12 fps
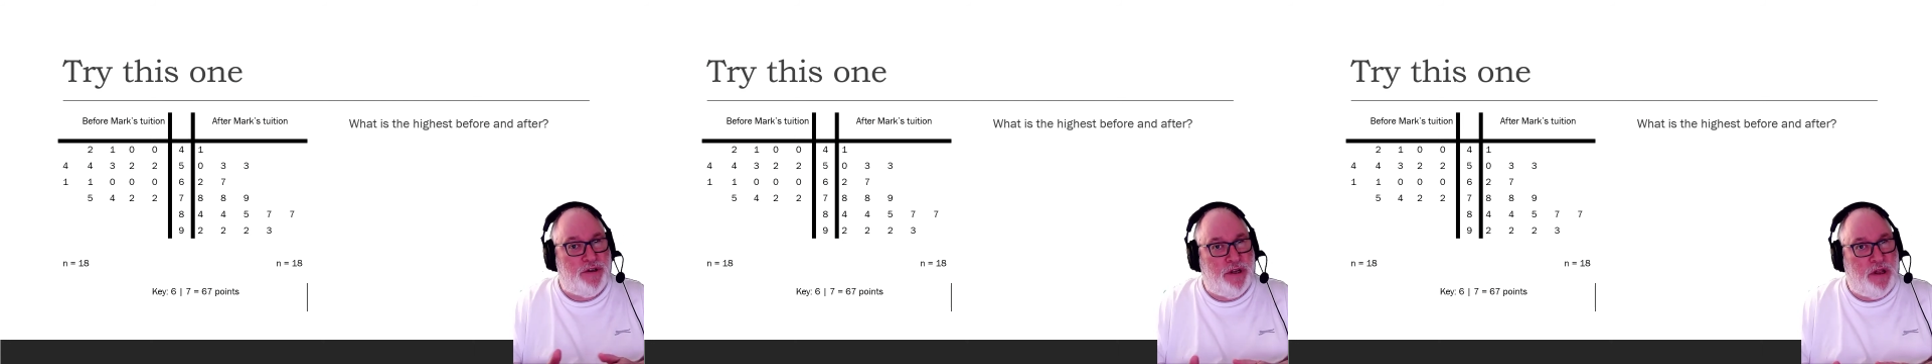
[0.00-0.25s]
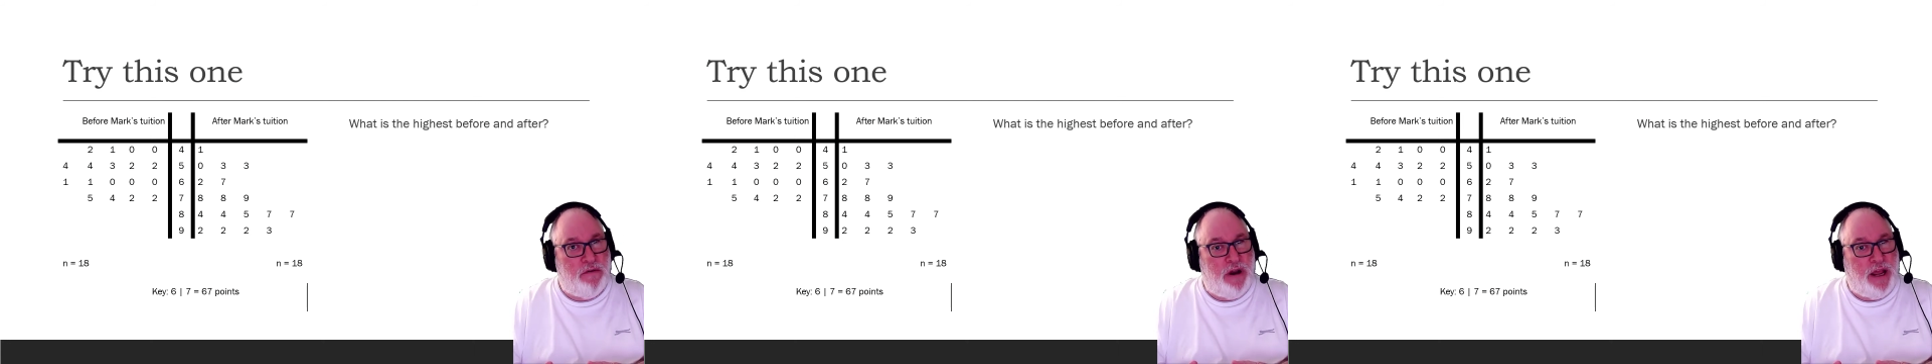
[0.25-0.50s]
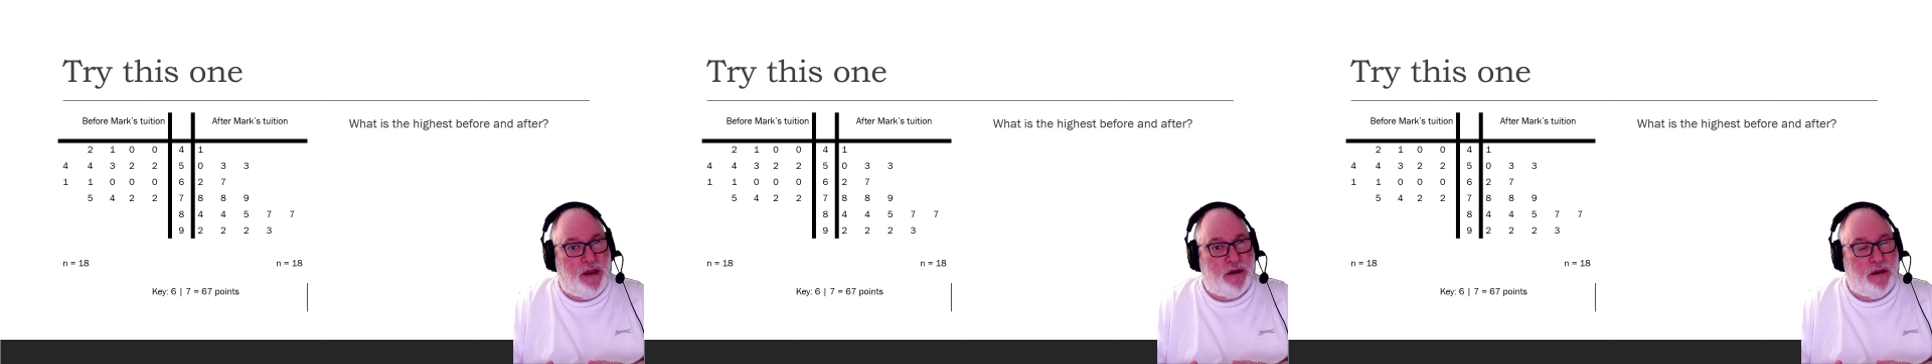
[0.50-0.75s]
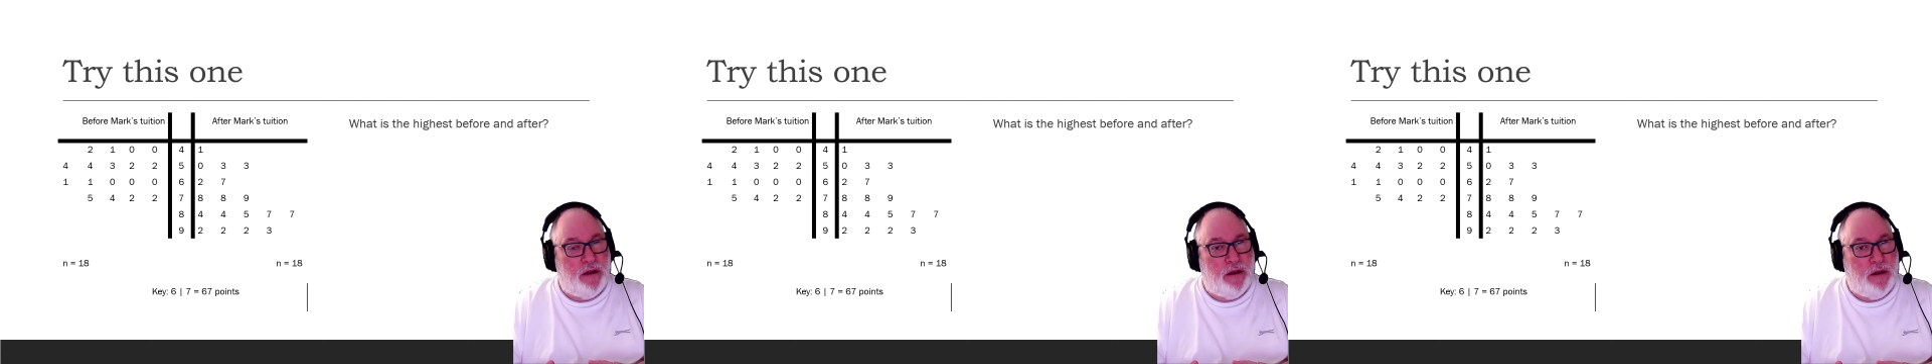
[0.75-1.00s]
to the right.
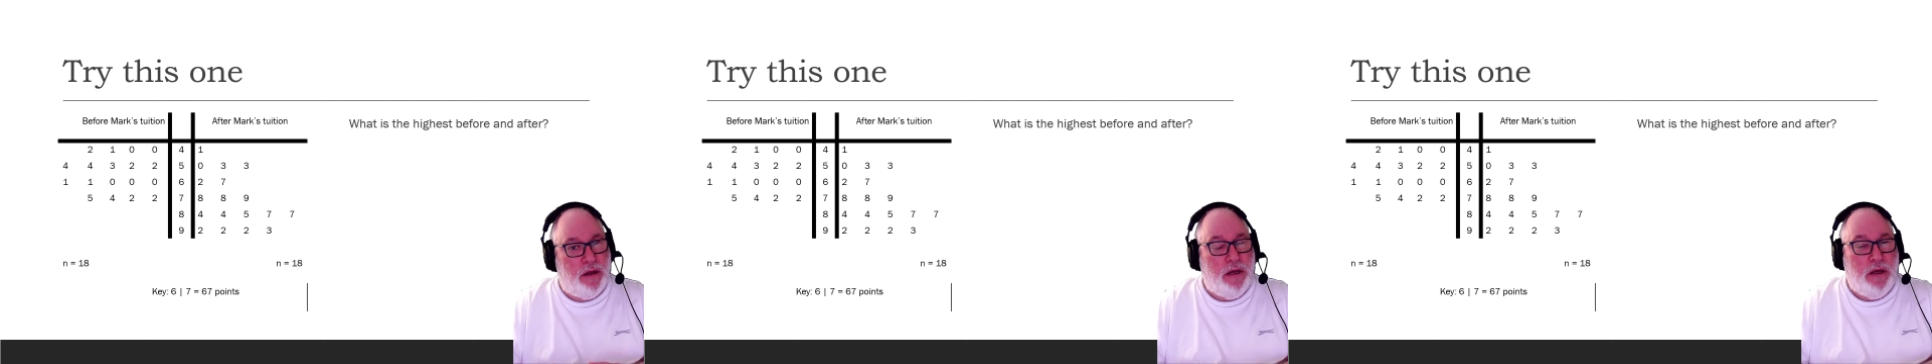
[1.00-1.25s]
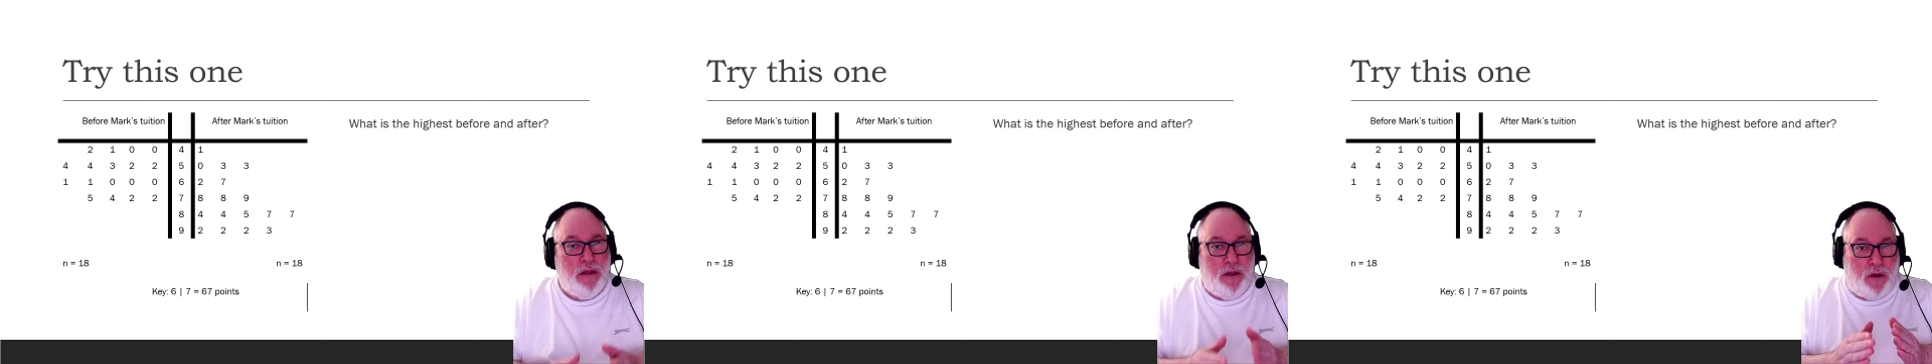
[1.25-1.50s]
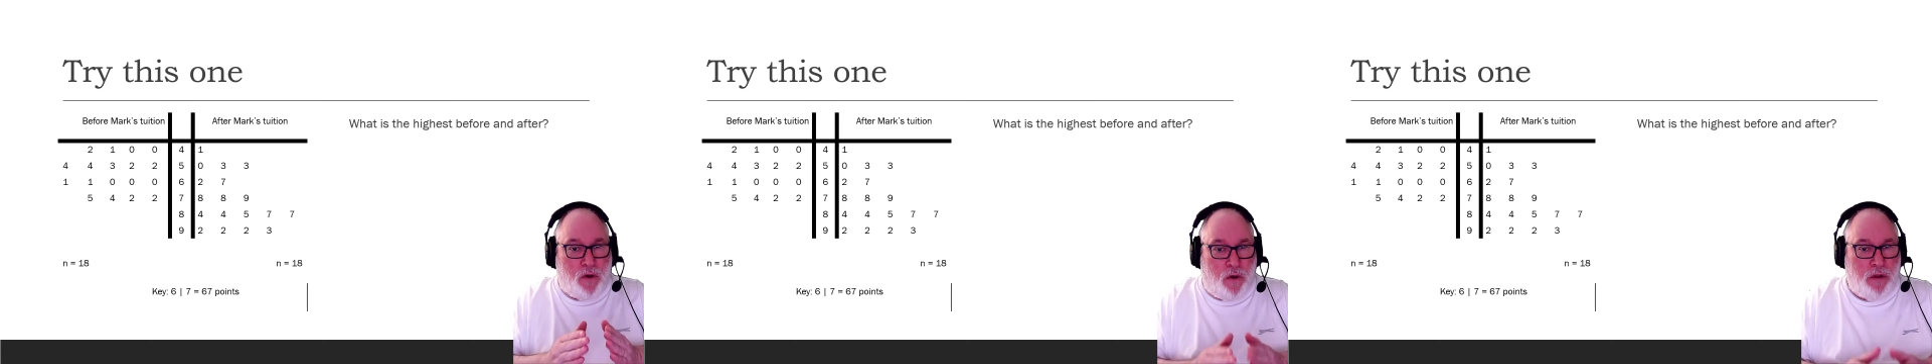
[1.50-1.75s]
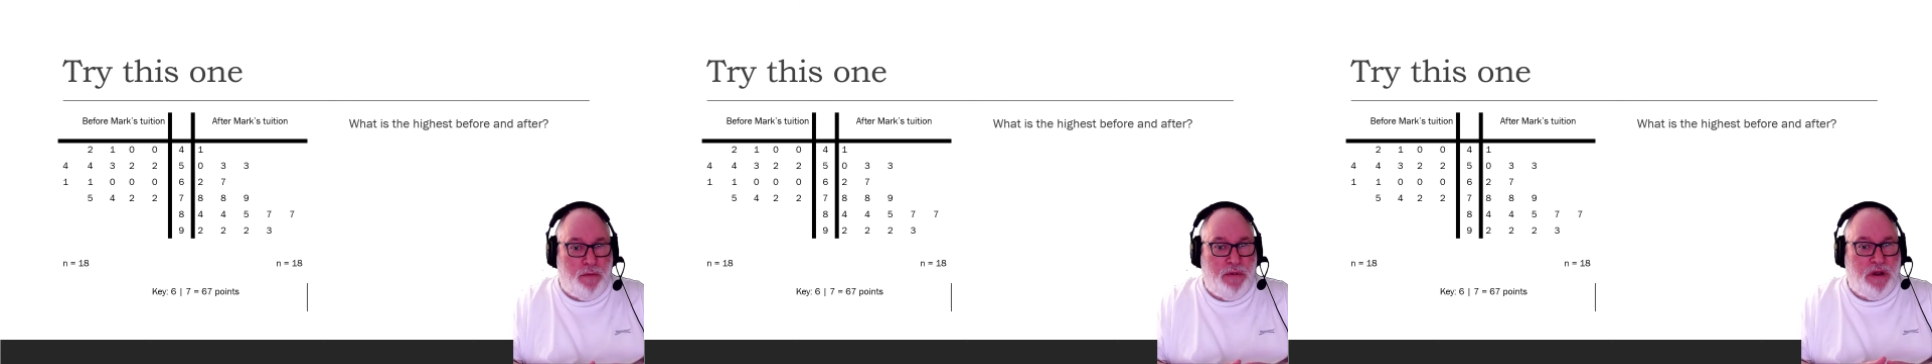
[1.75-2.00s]
The
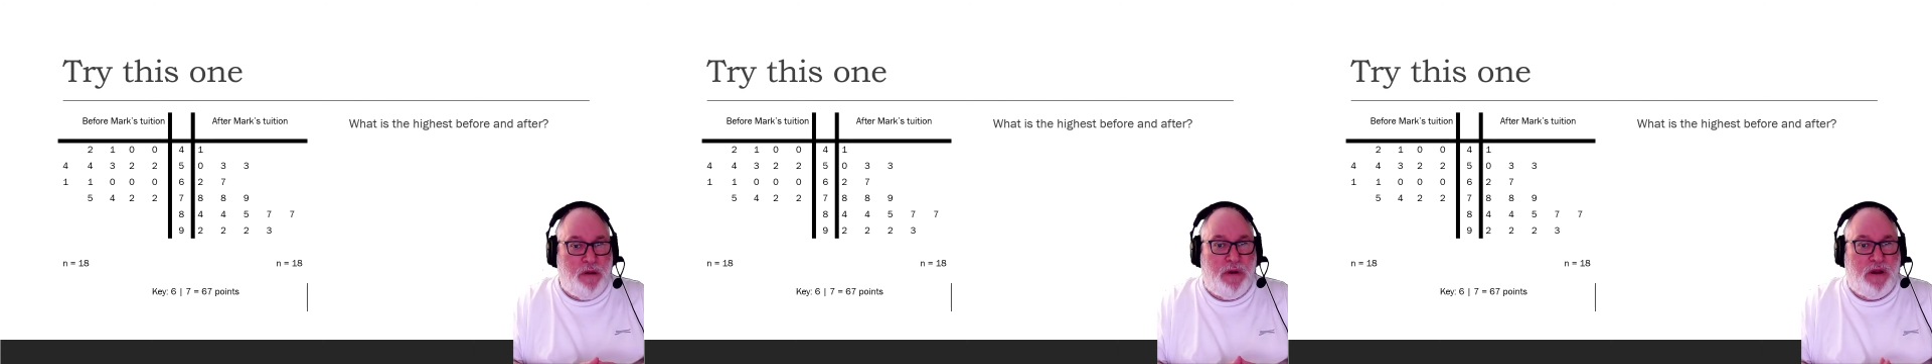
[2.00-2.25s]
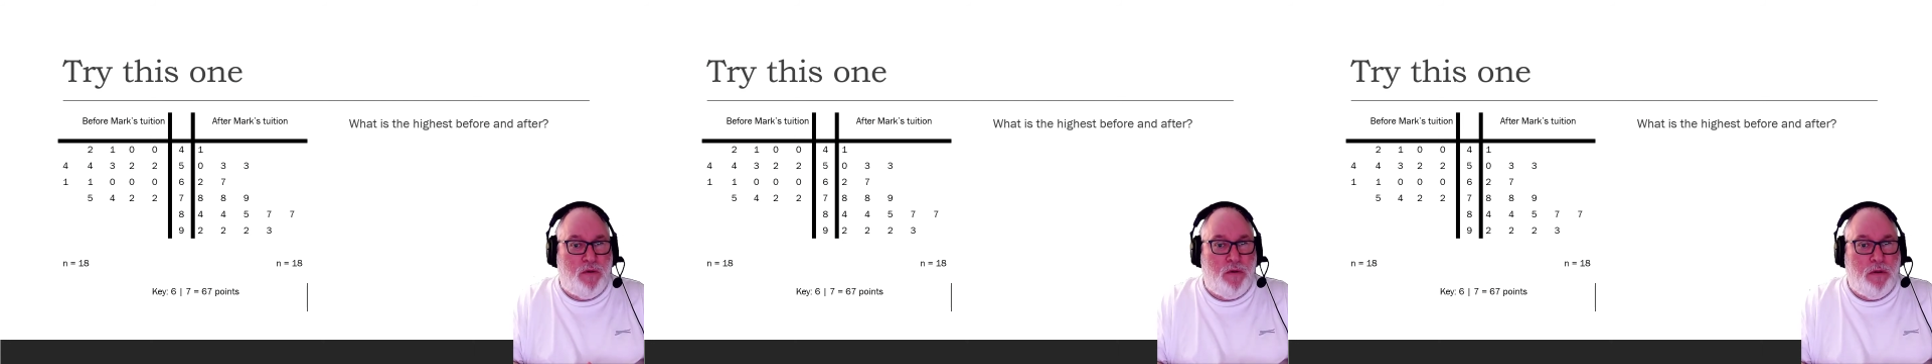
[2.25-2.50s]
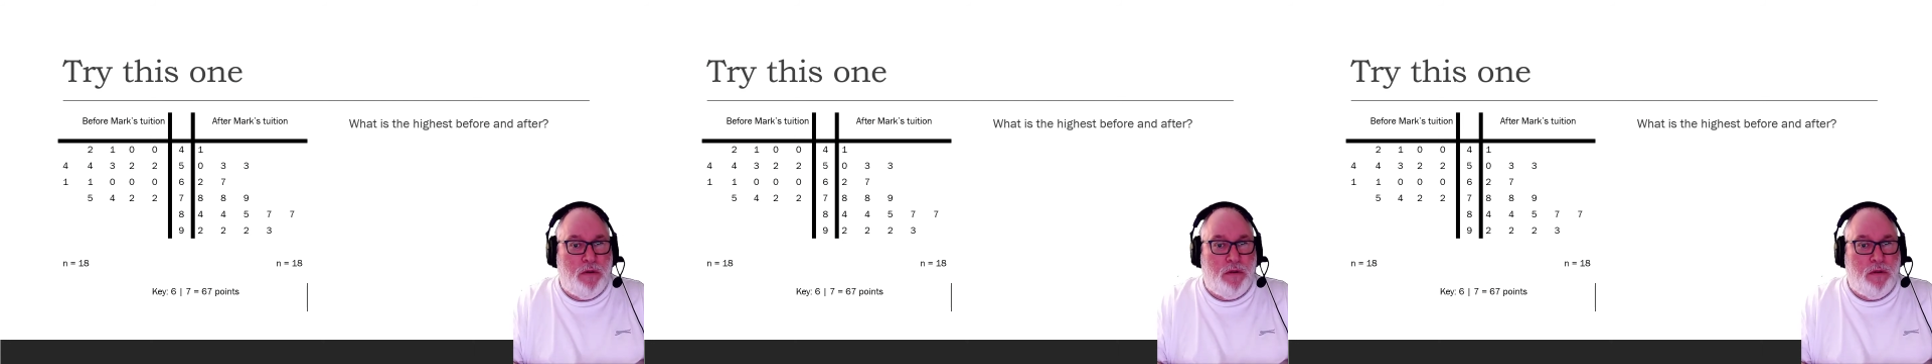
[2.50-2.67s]
column in the middle